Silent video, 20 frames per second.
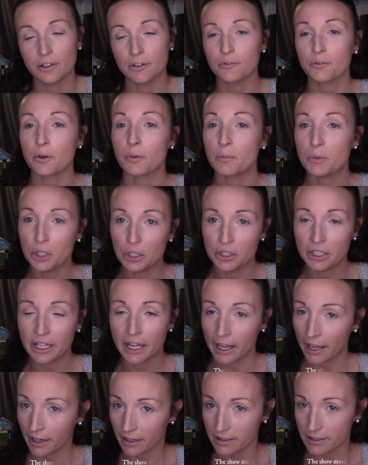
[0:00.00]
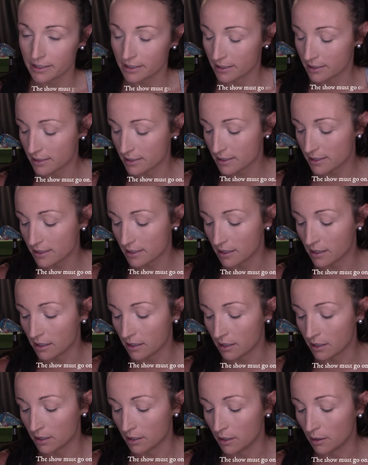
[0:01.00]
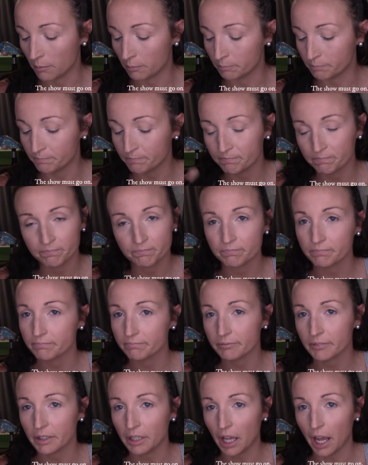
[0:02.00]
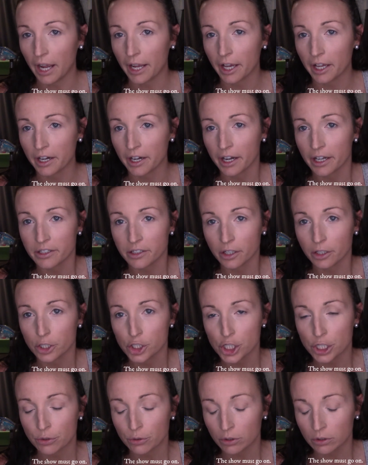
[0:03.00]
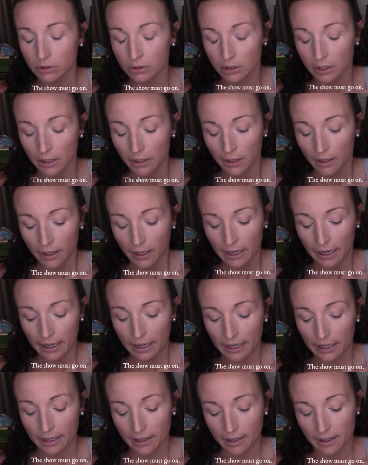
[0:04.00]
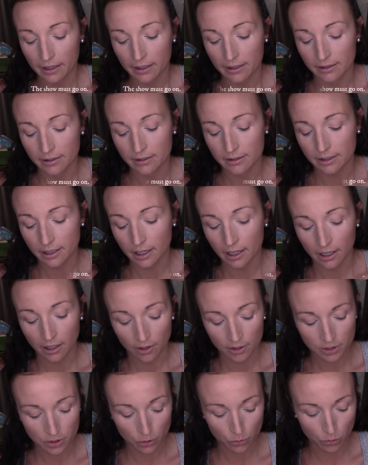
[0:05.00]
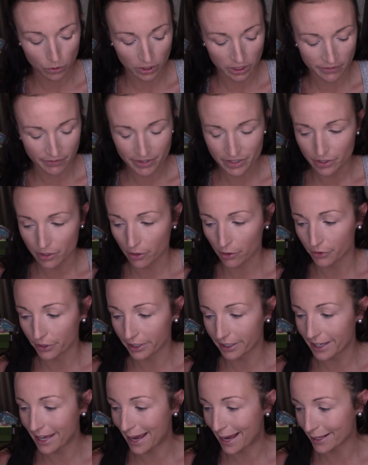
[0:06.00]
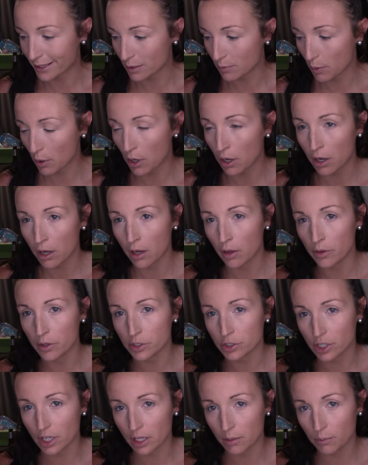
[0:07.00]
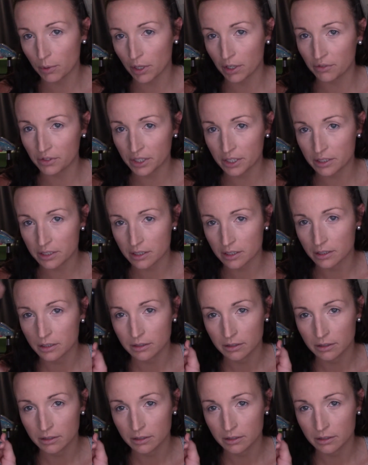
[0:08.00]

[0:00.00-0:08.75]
From Beauty Accents, I got it at Dollar General, and I also believe it's called a cat's paw, the shape of it.